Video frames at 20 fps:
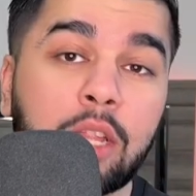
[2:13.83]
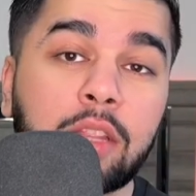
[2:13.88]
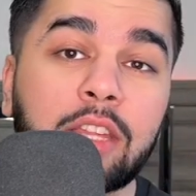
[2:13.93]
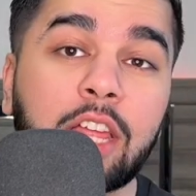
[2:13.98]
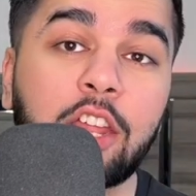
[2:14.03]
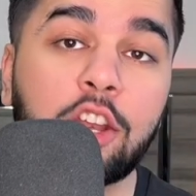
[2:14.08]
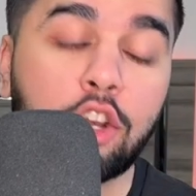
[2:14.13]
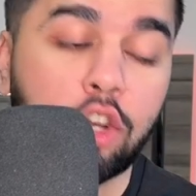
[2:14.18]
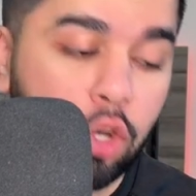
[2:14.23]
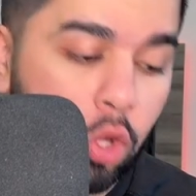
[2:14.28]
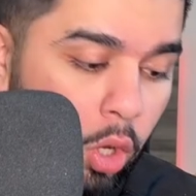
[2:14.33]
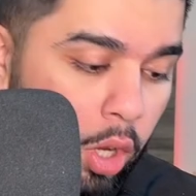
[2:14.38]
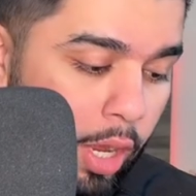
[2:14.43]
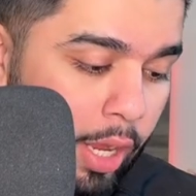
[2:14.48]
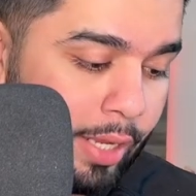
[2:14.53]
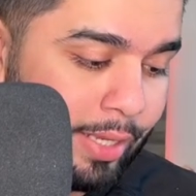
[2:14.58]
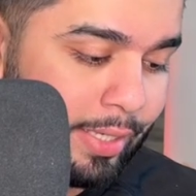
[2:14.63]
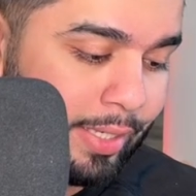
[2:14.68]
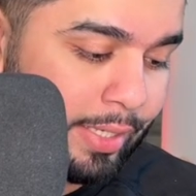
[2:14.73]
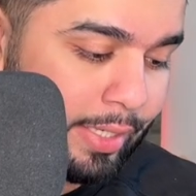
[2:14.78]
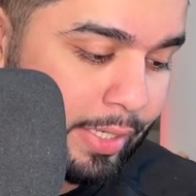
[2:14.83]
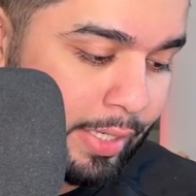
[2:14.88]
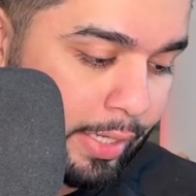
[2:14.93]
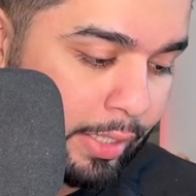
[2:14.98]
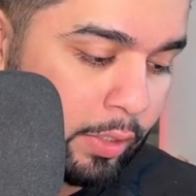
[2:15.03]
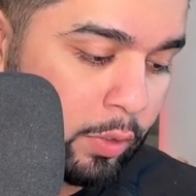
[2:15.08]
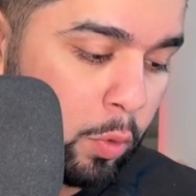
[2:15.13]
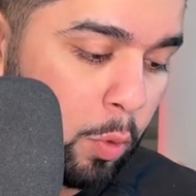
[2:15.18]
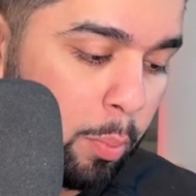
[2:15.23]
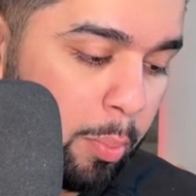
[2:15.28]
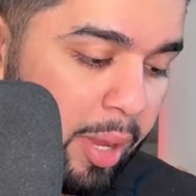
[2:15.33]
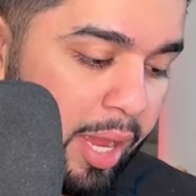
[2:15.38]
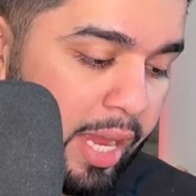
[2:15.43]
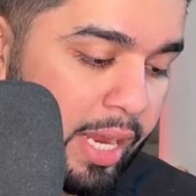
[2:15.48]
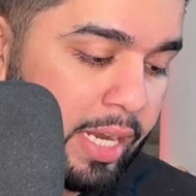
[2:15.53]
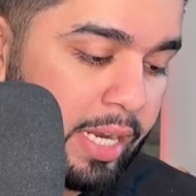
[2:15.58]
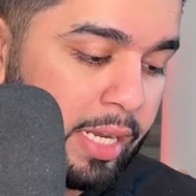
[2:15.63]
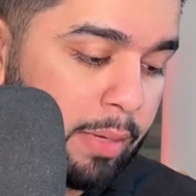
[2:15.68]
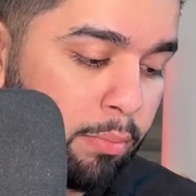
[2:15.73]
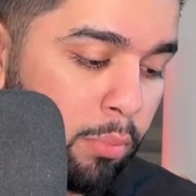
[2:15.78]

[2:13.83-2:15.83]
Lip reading: that not a single penny